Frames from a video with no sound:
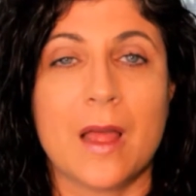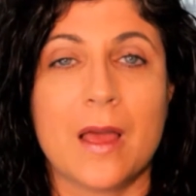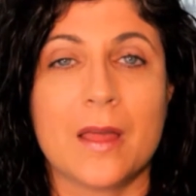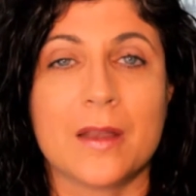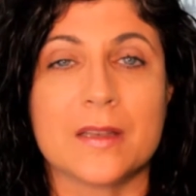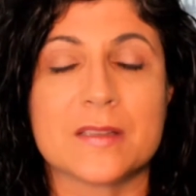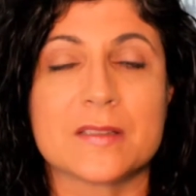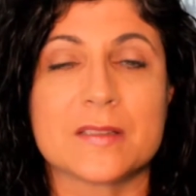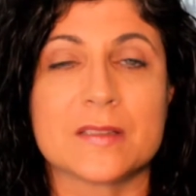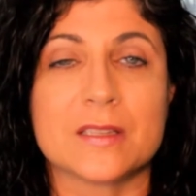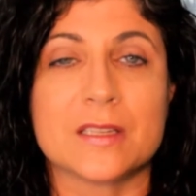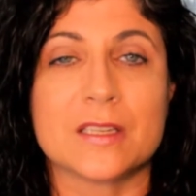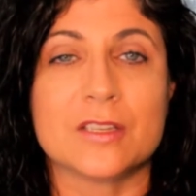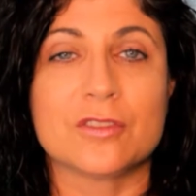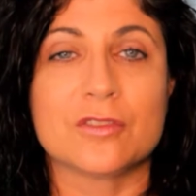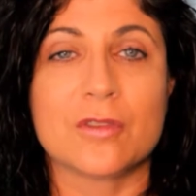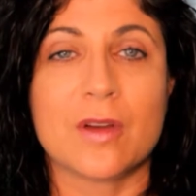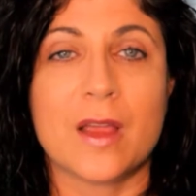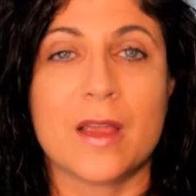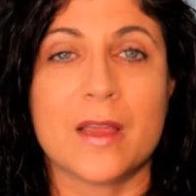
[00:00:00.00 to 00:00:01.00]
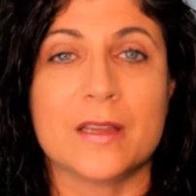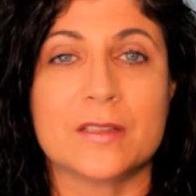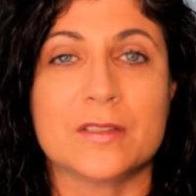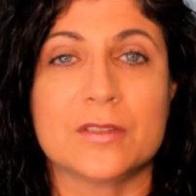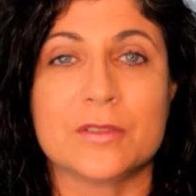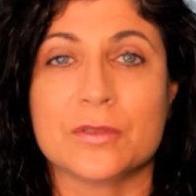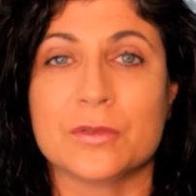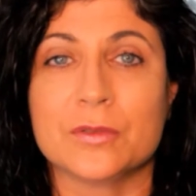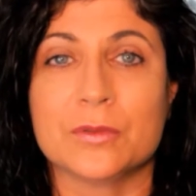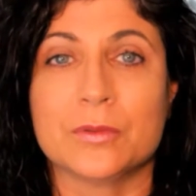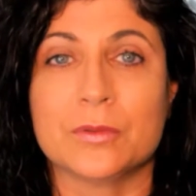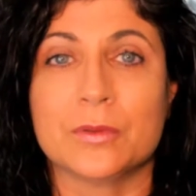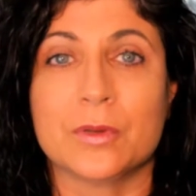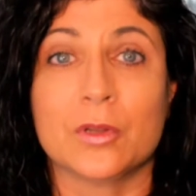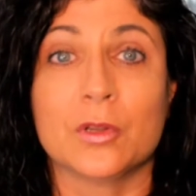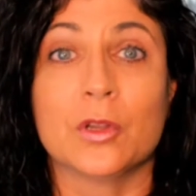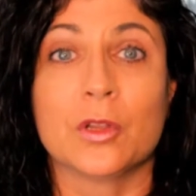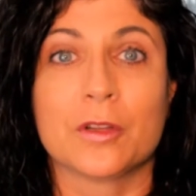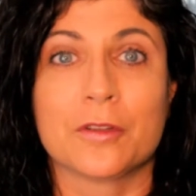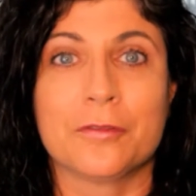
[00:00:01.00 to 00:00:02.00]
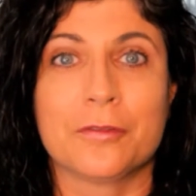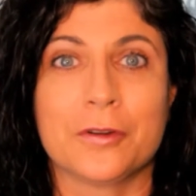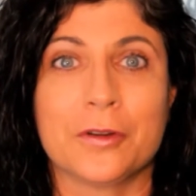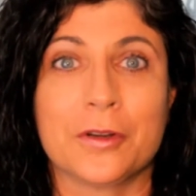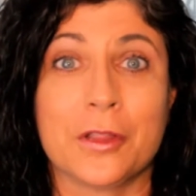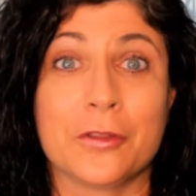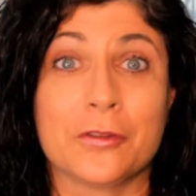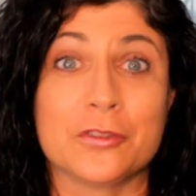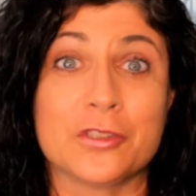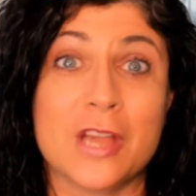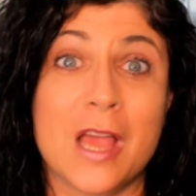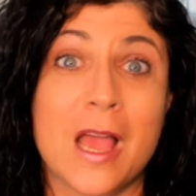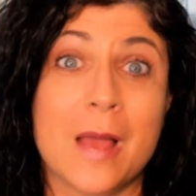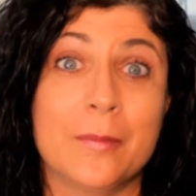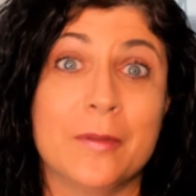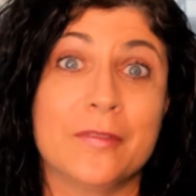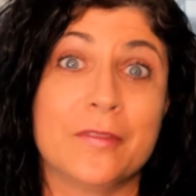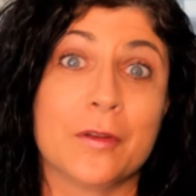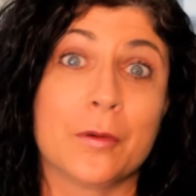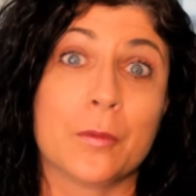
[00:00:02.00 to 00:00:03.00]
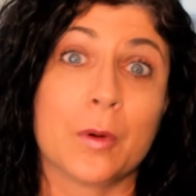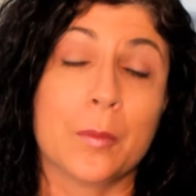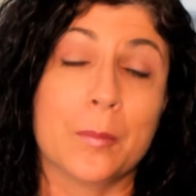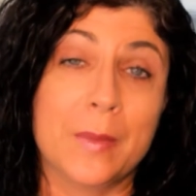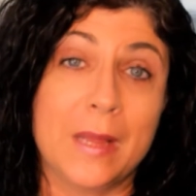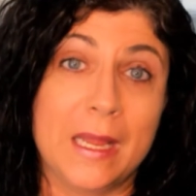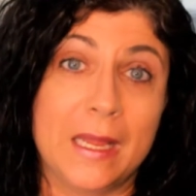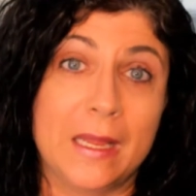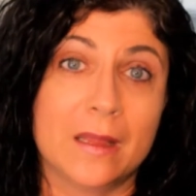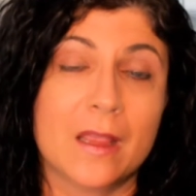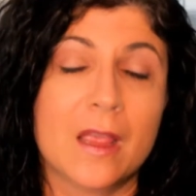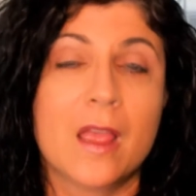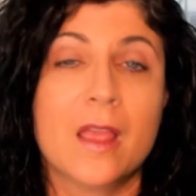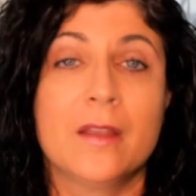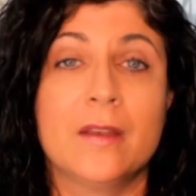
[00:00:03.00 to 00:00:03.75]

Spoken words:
honestly try to look for another job if it were me.